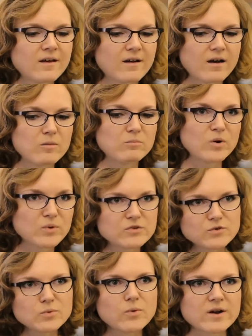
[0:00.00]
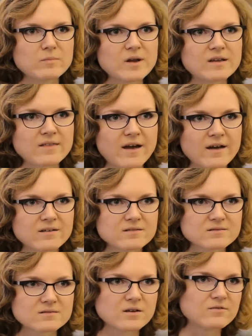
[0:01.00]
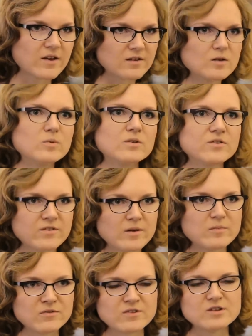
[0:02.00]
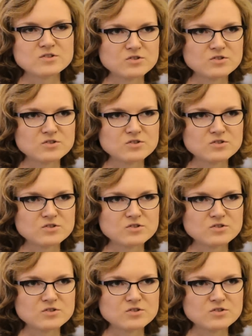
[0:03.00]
Um, but we do want to make that available to them if they